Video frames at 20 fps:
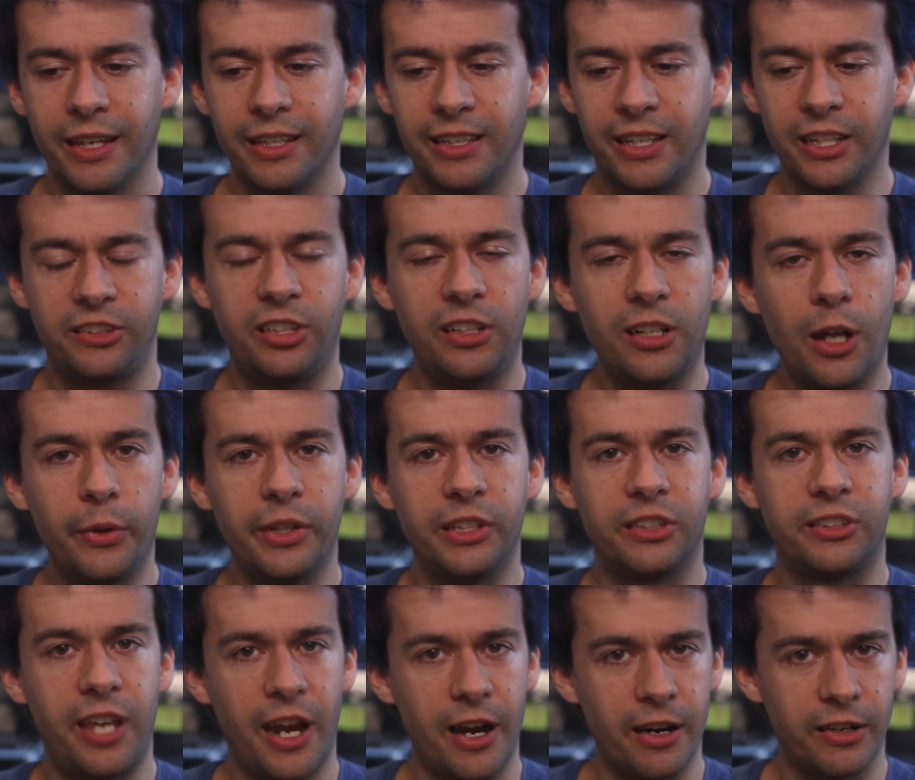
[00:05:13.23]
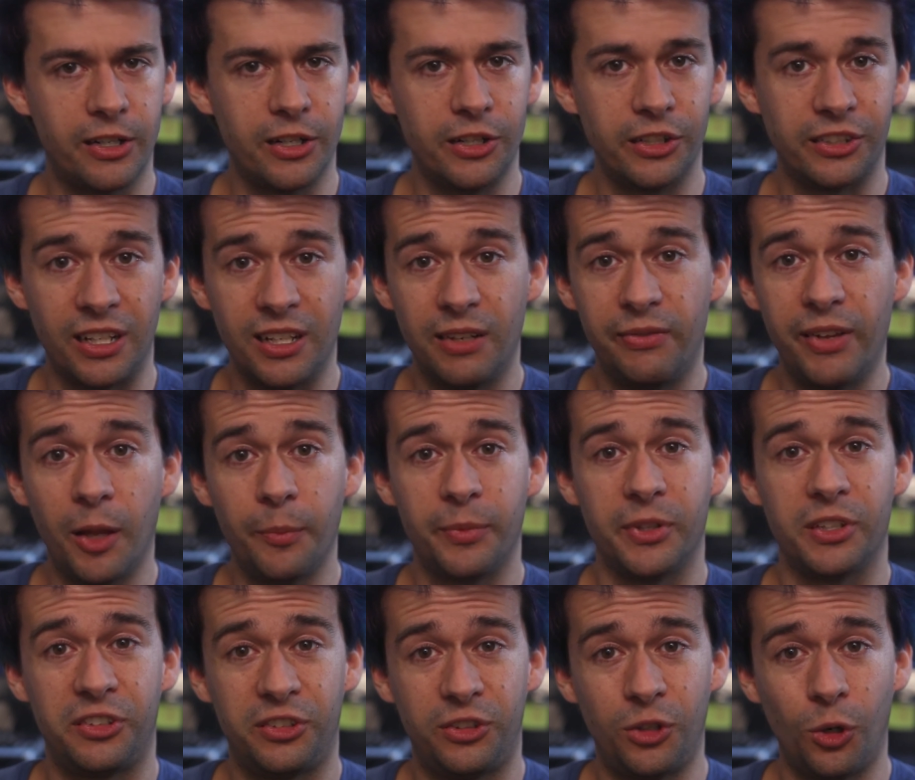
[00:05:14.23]
get to know these characters and develop
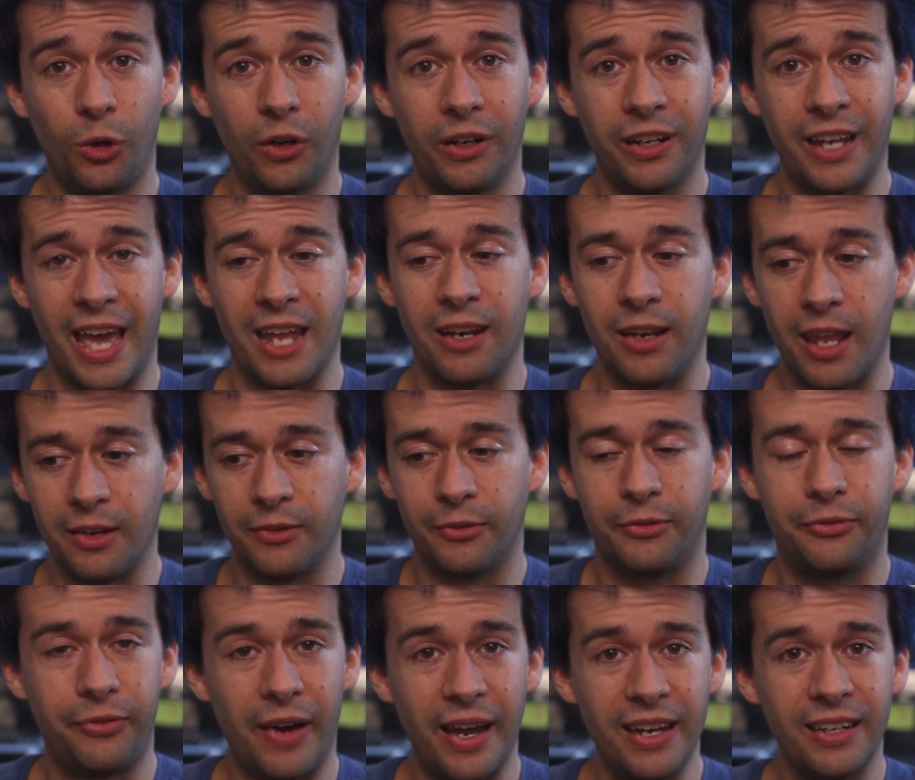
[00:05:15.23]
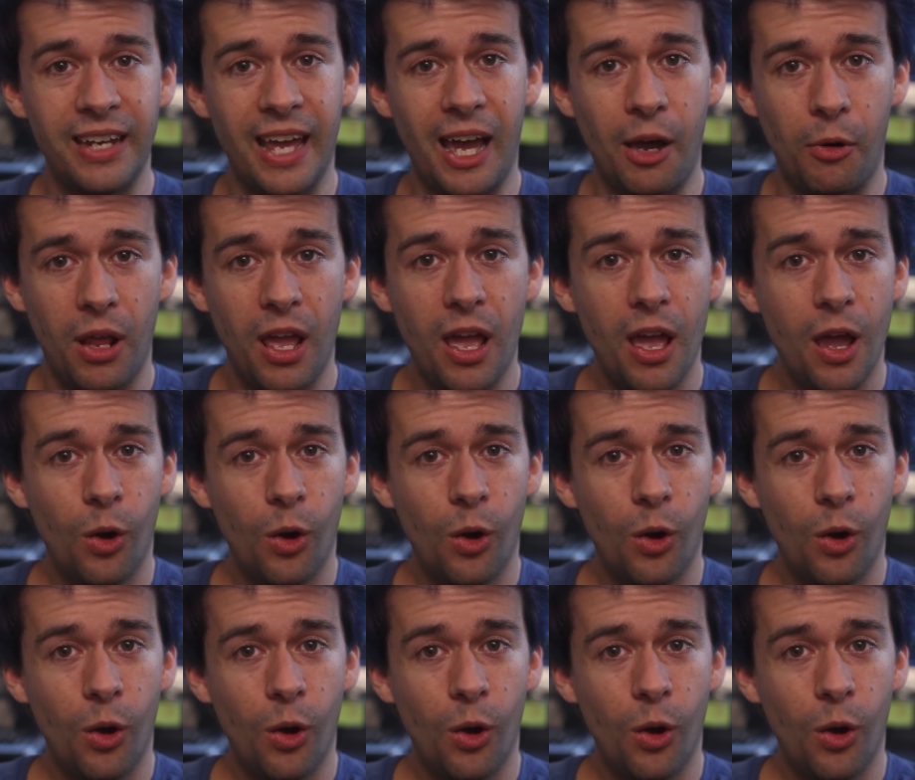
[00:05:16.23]
this story and find out